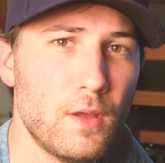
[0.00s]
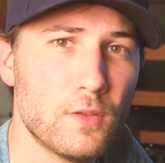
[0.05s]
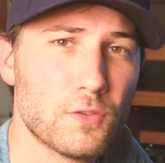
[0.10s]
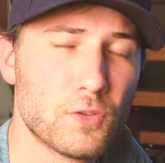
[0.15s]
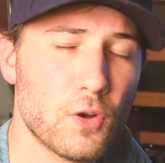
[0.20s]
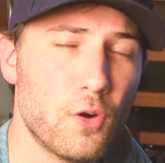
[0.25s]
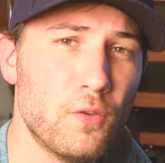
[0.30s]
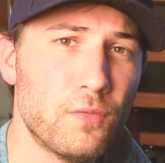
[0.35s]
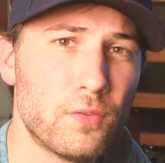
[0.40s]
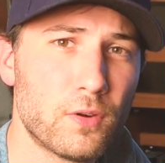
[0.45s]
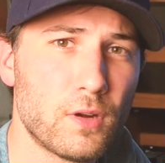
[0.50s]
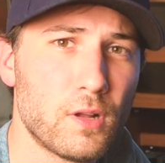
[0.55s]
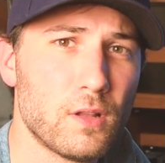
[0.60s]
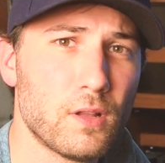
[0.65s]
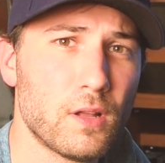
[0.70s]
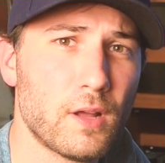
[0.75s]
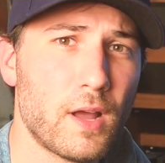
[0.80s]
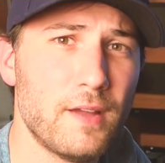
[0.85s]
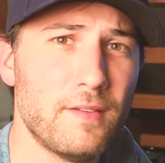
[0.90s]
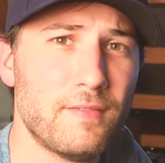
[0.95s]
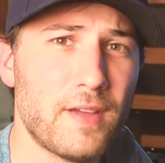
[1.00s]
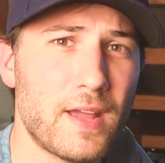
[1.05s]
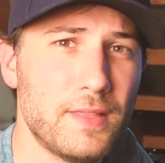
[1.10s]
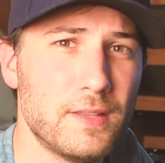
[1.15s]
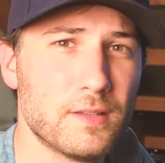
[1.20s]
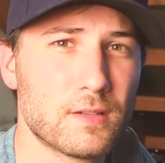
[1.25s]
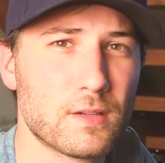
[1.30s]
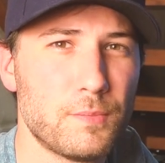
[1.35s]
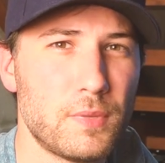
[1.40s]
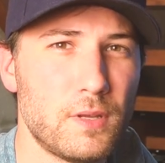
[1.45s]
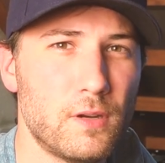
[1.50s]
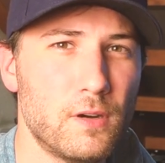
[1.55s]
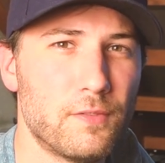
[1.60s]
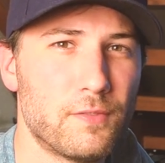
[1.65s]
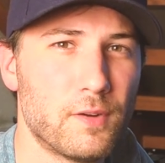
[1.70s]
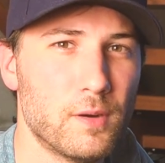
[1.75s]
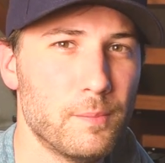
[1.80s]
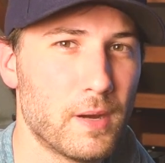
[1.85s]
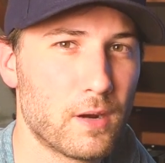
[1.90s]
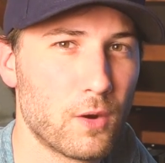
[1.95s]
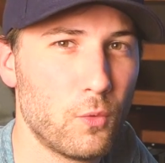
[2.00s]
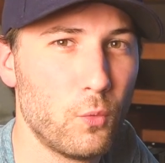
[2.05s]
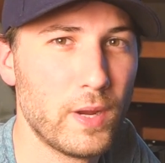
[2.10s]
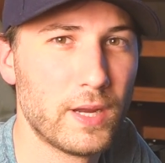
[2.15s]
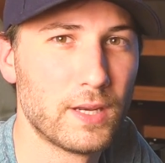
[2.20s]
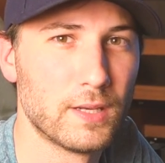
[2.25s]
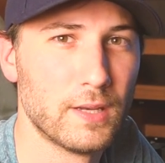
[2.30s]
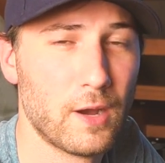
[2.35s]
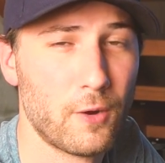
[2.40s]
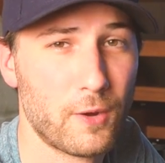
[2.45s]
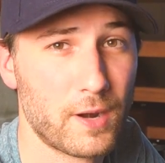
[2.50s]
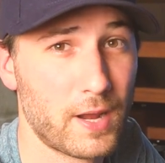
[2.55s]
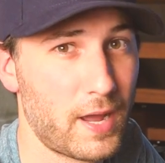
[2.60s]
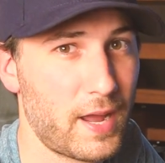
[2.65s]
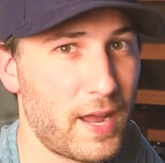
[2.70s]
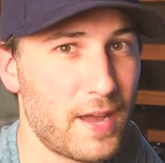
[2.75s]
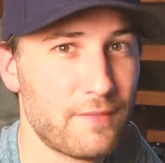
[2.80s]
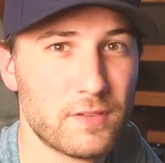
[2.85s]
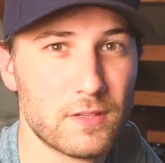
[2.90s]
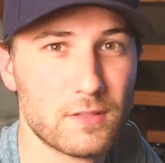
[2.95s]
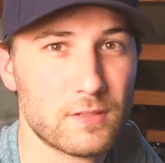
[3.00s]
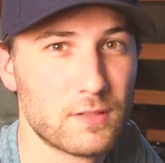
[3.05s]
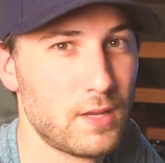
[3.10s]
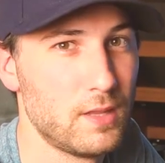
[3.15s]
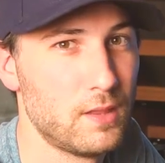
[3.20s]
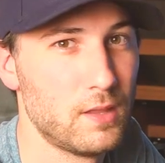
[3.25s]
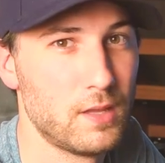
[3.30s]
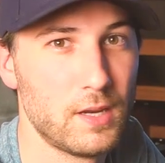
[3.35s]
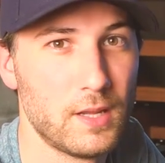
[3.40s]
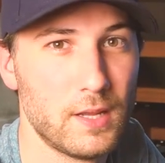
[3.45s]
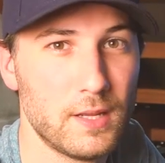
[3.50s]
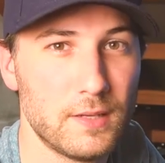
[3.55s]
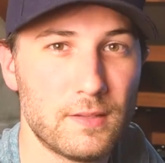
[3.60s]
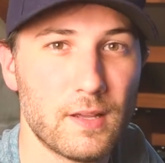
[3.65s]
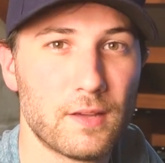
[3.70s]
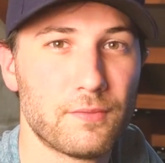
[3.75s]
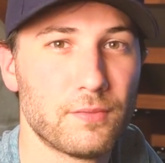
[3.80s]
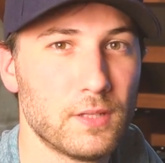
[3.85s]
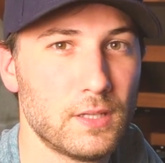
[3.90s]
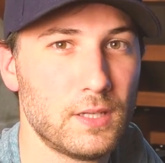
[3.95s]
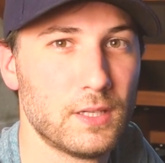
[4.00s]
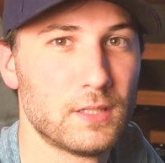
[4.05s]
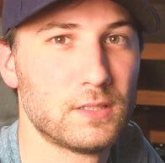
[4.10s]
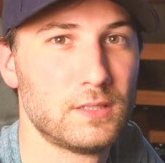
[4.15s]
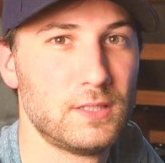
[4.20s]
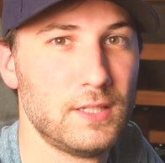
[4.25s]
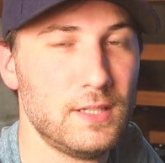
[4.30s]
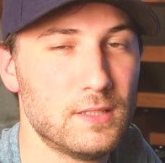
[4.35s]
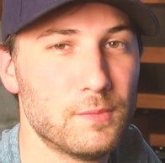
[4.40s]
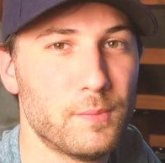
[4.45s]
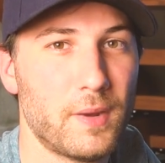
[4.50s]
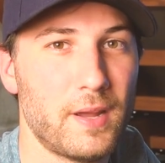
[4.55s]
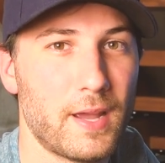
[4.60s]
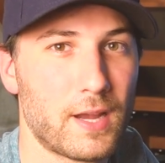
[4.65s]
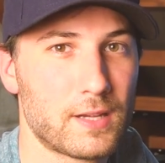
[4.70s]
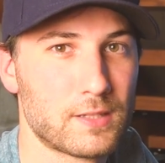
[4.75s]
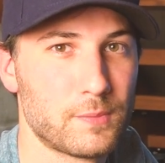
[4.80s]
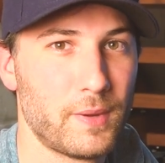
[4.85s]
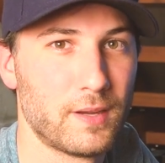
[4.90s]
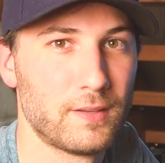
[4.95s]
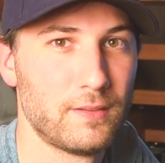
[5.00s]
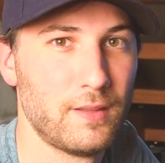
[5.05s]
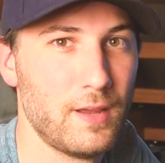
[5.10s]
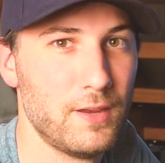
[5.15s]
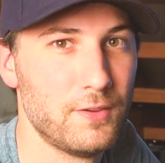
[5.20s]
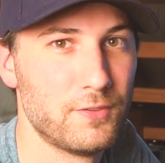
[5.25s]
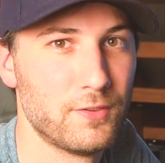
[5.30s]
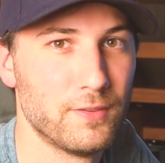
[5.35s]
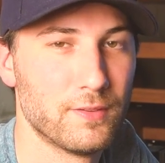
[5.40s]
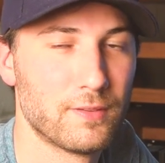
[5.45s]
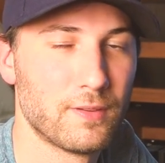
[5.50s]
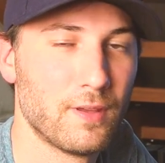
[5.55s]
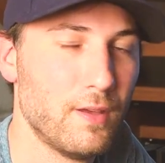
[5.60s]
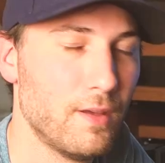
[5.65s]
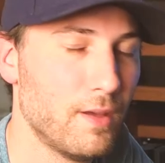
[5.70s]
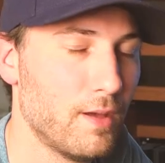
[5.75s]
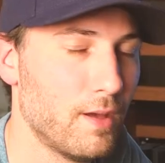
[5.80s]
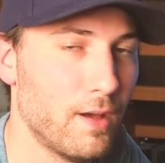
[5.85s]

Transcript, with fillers: So overall, I've had this computer for about a week now, and I have to say that it definitely exceeds my expectations.